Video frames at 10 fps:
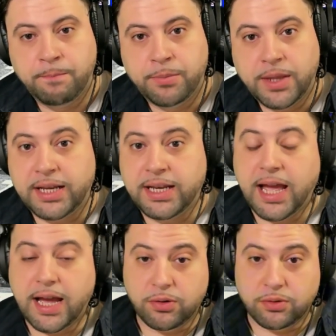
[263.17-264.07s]
And
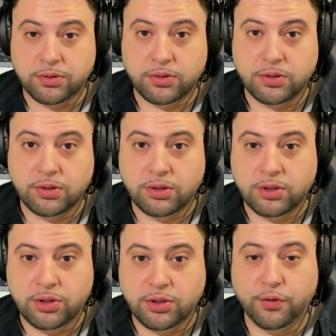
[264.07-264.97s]
now,
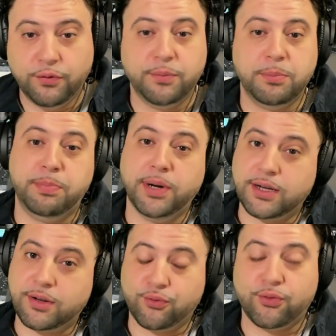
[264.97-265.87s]
you buck
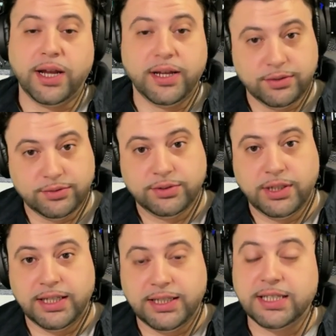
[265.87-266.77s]
around
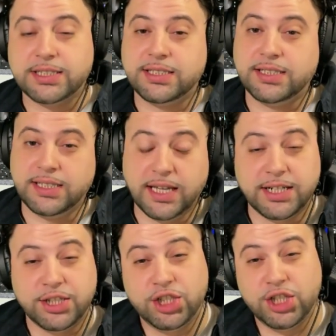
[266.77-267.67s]
and get a
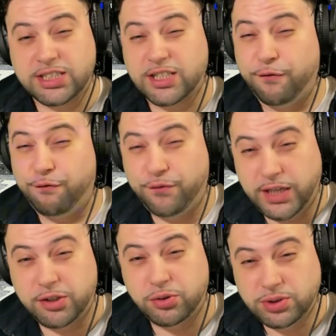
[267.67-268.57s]
Justin
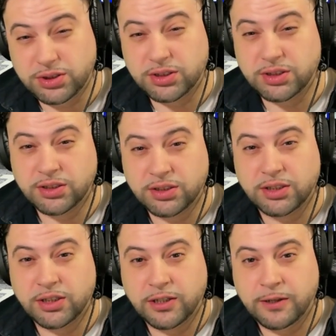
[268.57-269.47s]
Fields,
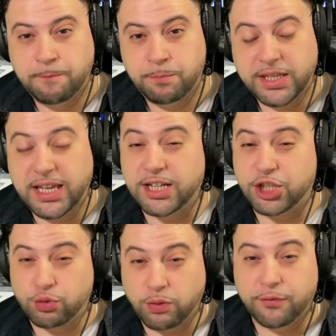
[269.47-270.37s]
get a
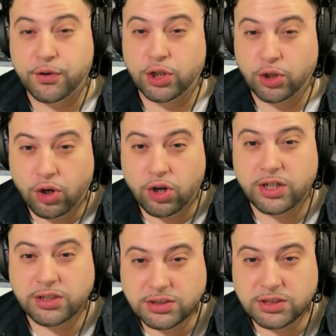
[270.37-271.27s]
Trevor
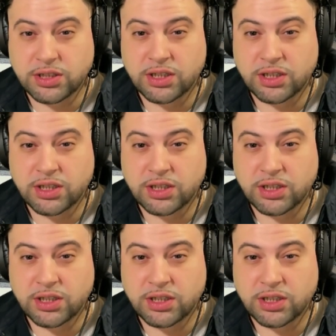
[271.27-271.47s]
Lawrence.